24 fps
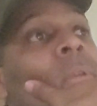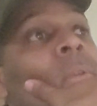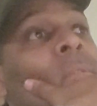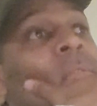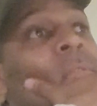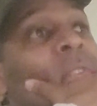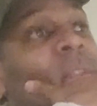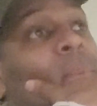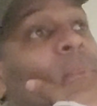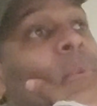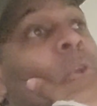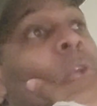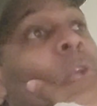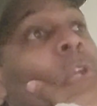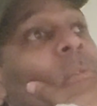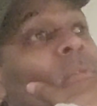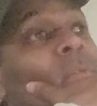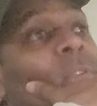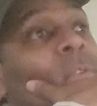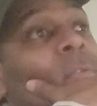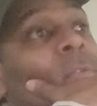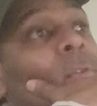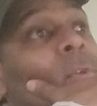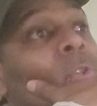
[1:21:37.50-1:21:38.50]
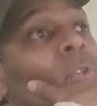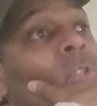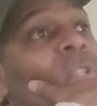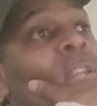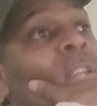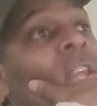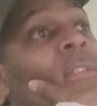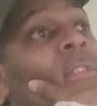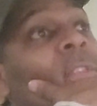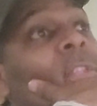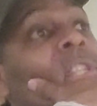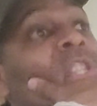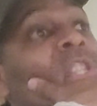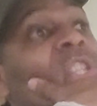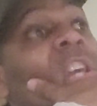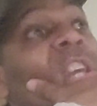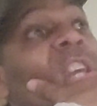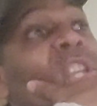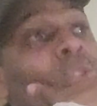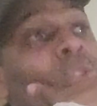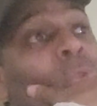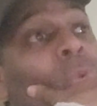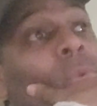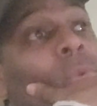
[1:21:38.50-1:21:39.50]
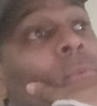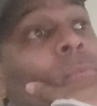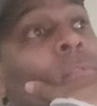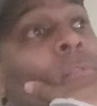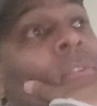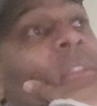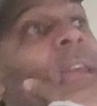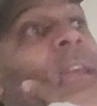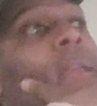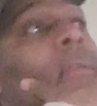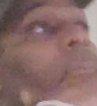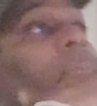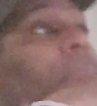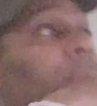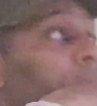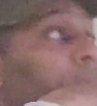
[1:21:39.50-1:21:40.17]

Philip Ergovich versus Anthony Joshua for that